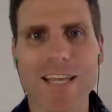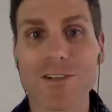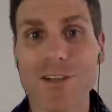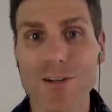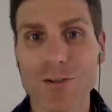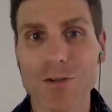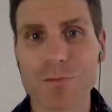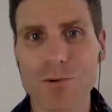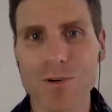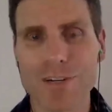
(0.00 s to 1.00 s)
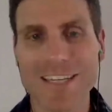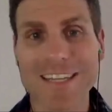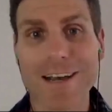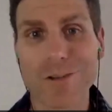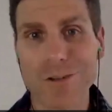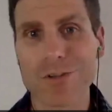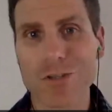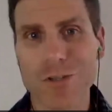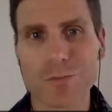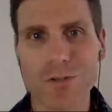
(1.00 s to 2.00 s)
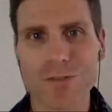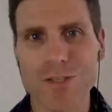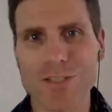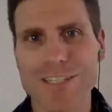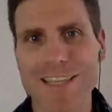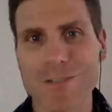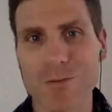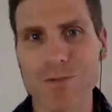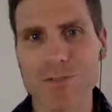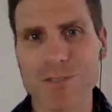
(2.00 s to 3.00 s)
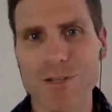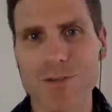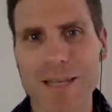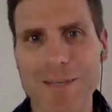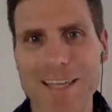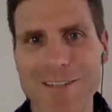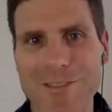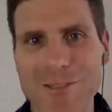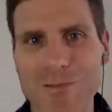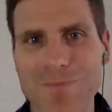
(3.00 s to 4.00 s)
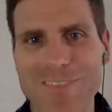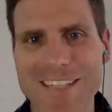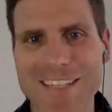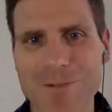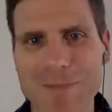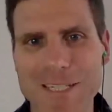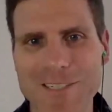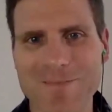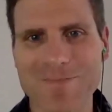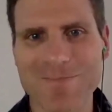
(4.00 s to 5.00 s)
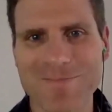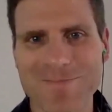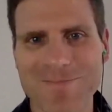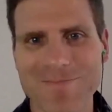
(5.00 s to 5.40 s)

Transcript: and you're going to learn more in our LearnCube University that's also coming out too. Thanks very much. Perfect.